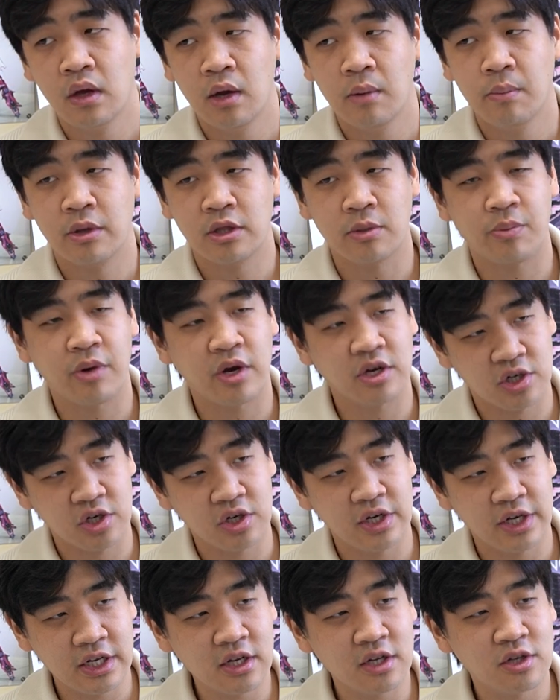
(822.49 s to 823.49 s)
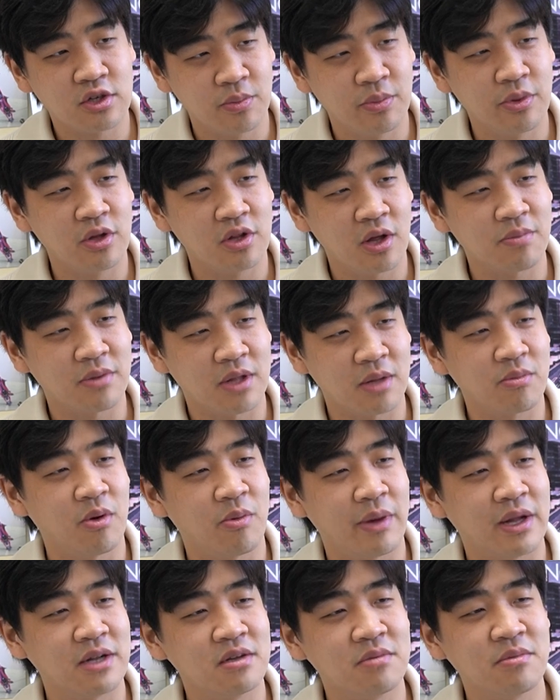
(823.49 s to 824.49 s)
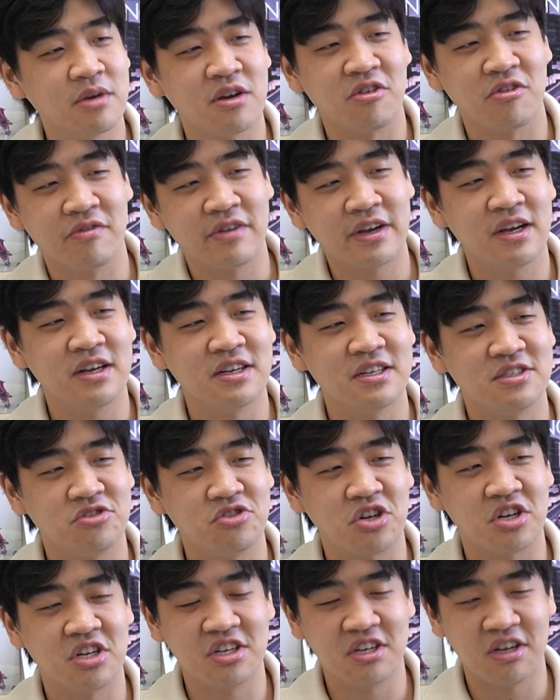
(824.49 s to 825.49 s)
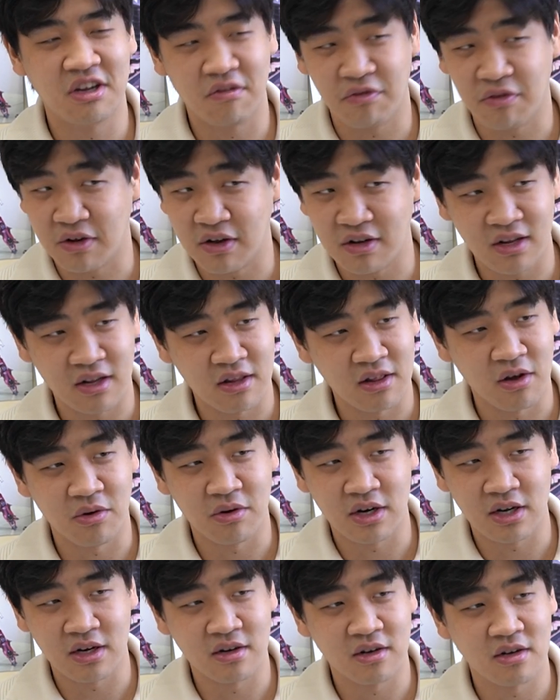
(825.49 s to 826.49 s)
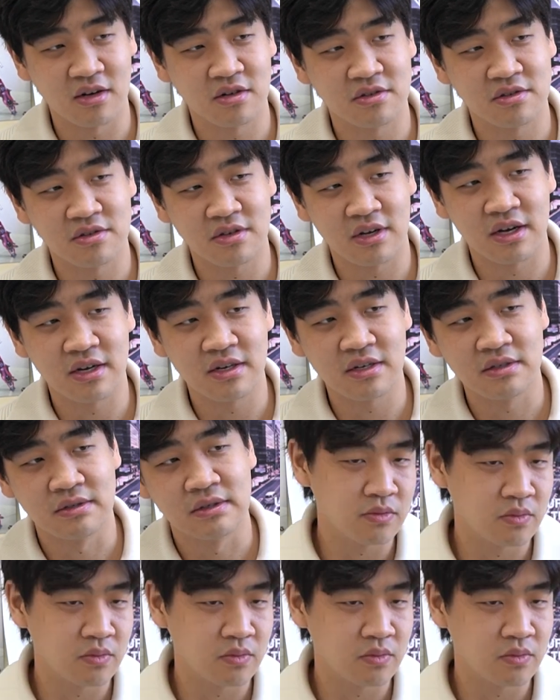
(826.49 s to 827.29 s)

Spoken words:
But the pressure needed to build up that momentum in Korea is significantly lower than in other societies.